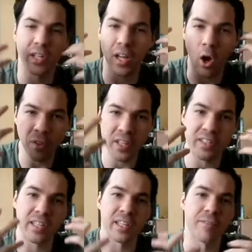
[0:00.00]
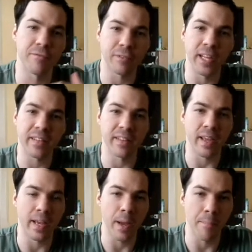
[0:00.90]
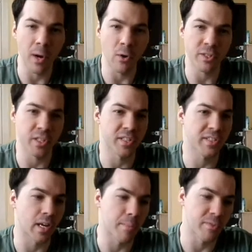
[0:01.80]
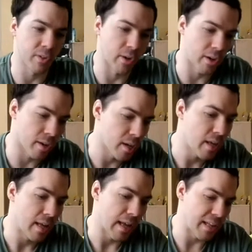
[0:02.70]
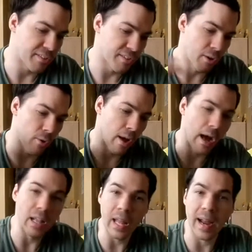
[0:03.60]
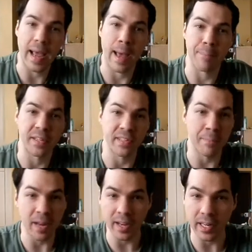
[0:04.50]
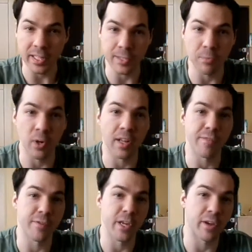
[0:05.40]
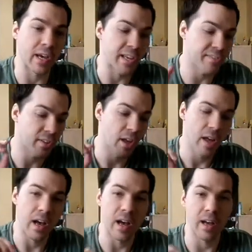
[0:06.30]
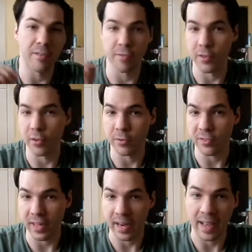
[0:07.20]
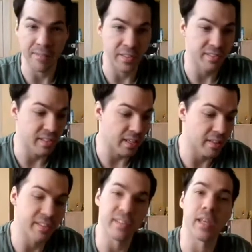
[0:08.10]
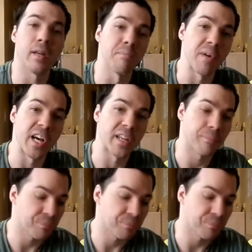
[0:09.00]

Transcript: All these conflicting emotions come to her, and so a lot happens. I'm not gonna spoil it for you guys, for those that haven't seen the scene, but